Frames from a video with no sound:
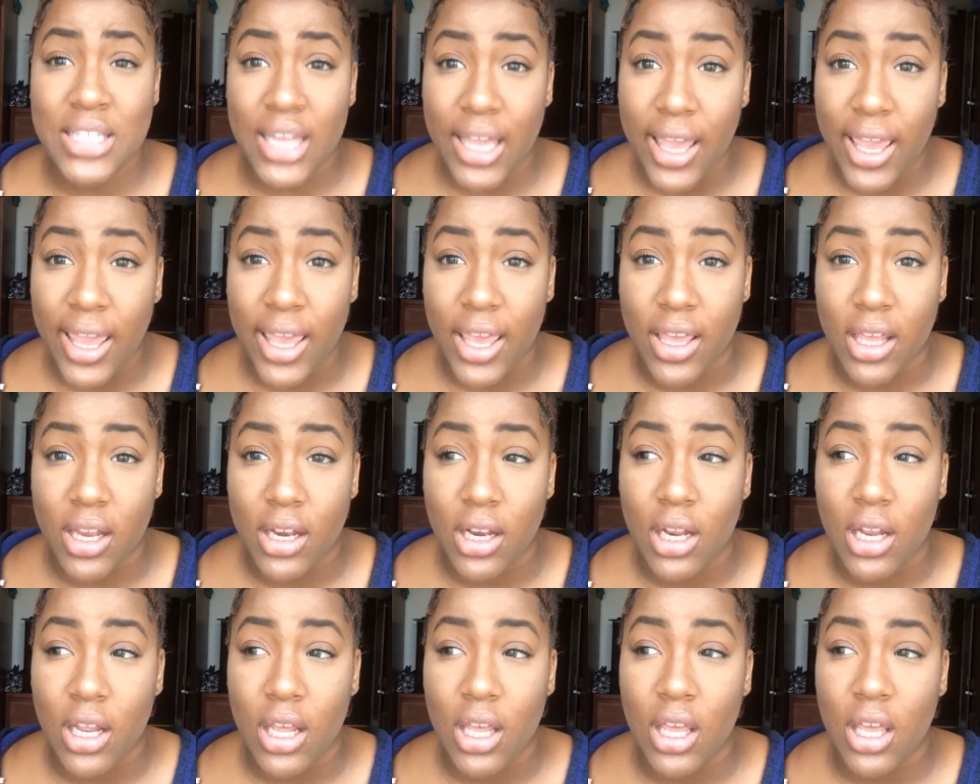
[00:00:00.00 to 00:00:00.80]
dead.
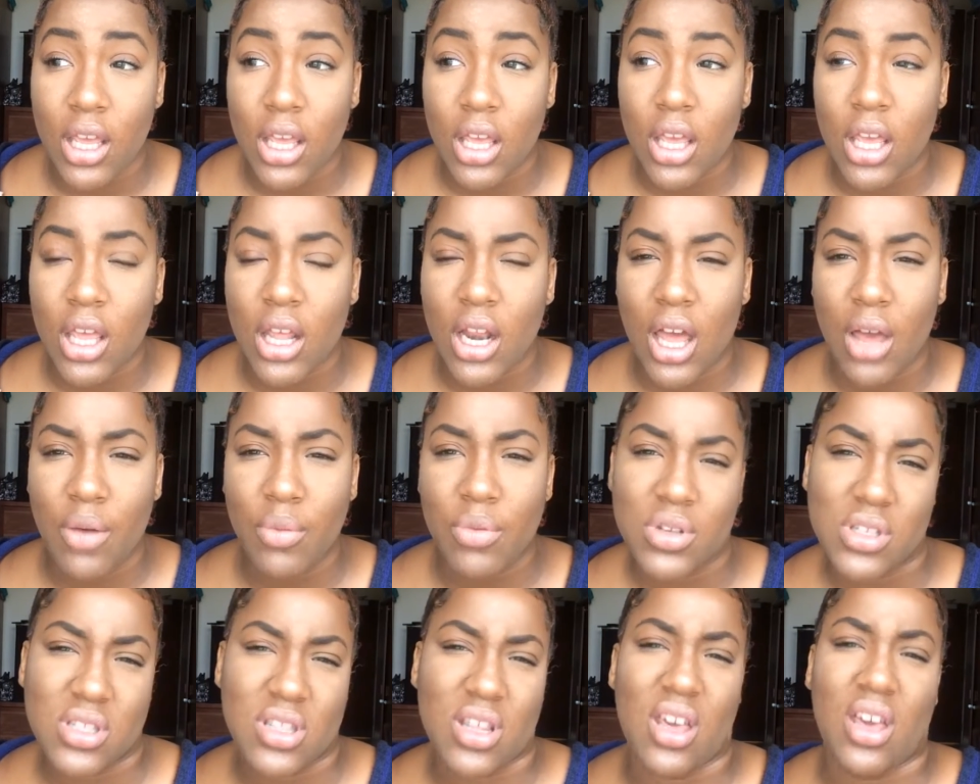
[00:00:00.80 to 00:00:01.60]
And I
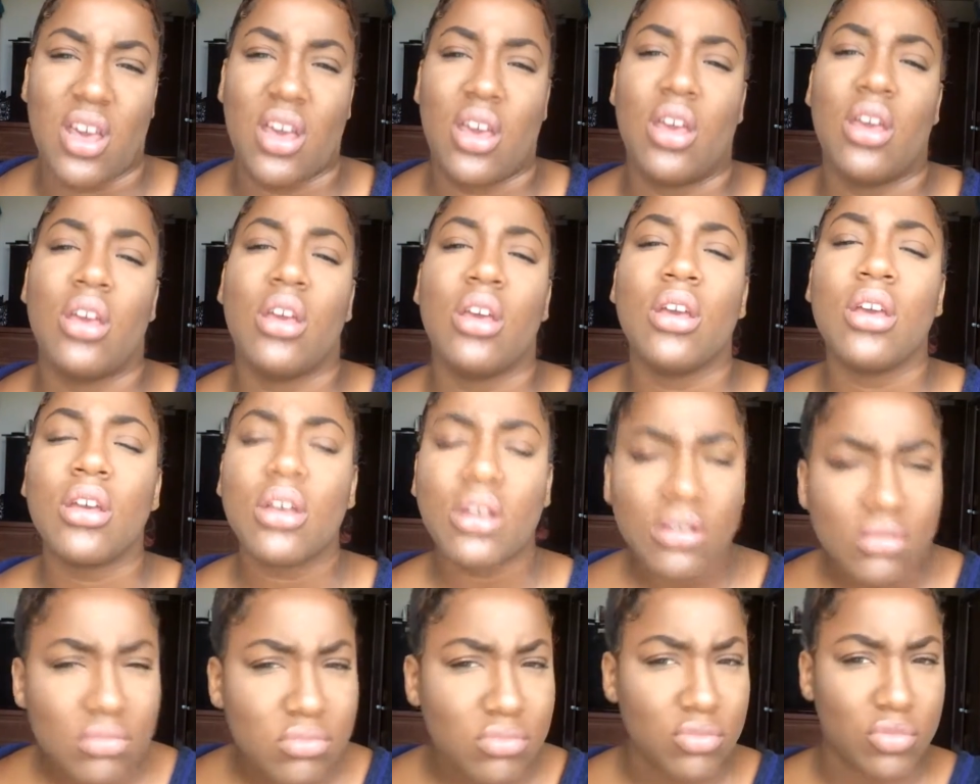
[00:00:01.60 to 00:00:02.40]
was like,
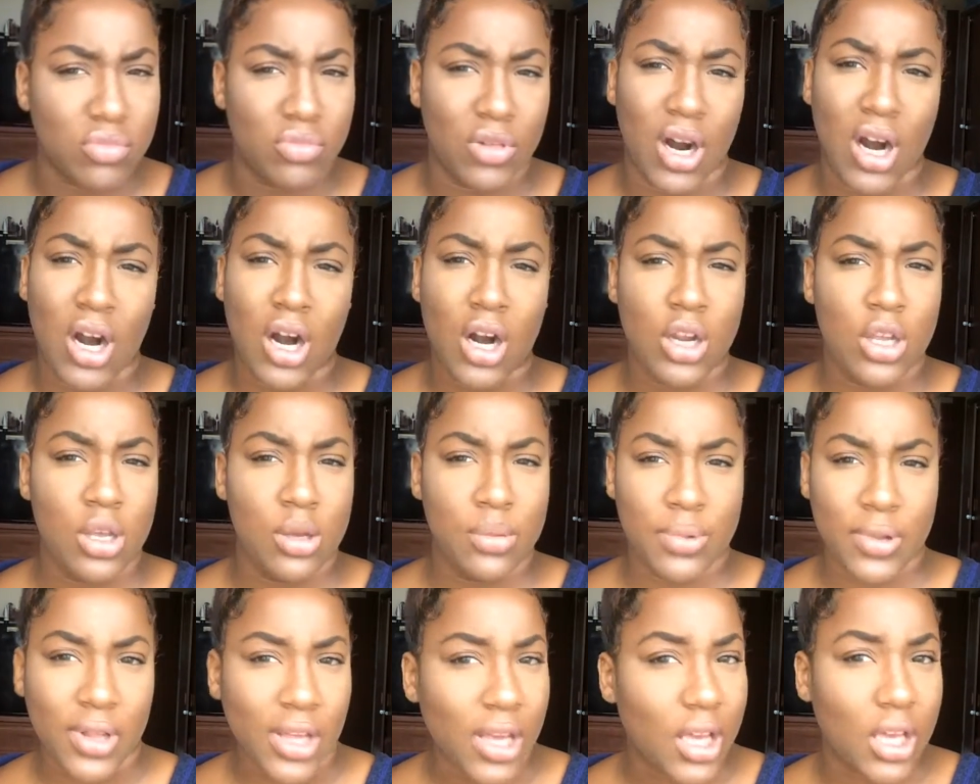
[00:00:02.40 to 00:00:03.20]
why are you
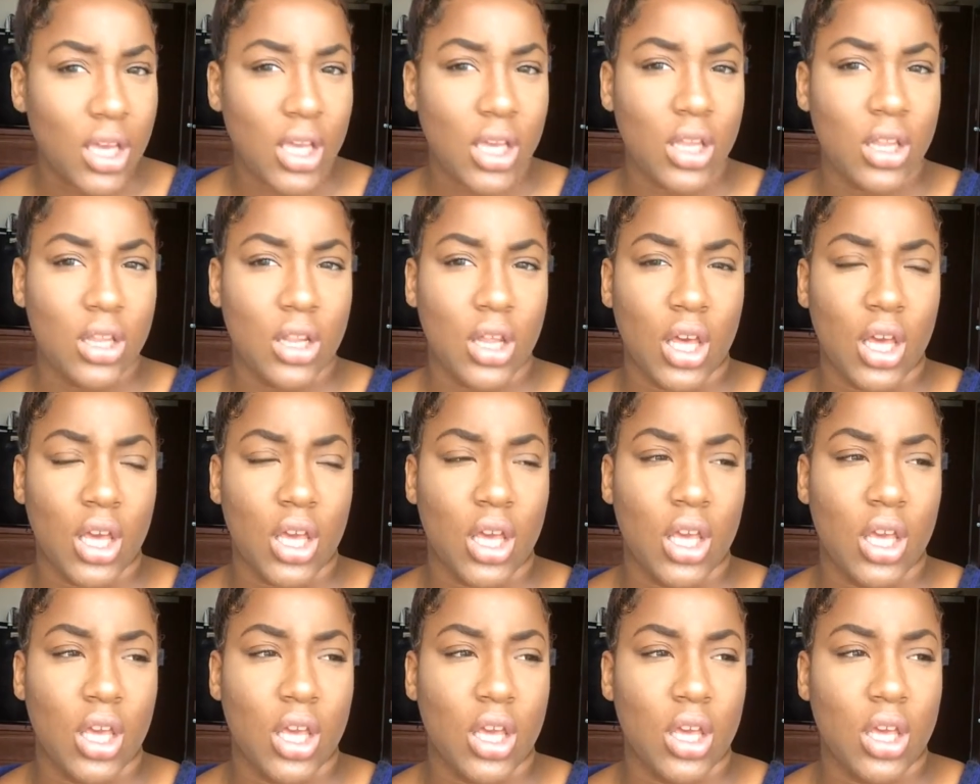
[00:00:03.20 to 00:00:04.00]
playing?
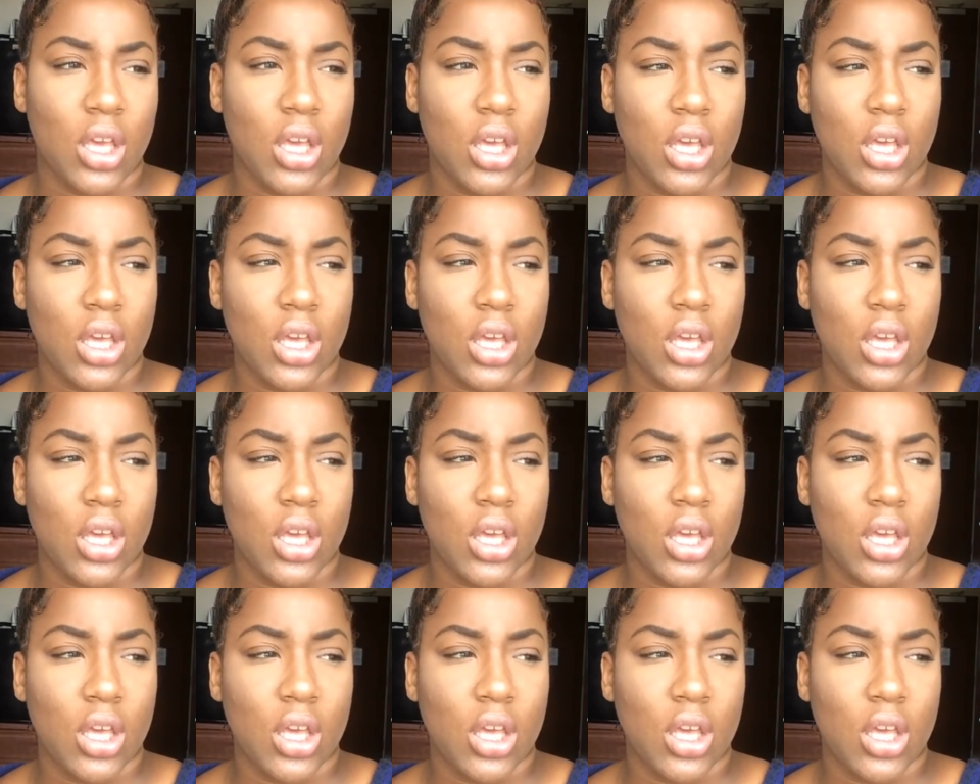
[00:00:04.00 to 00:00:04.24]
Like,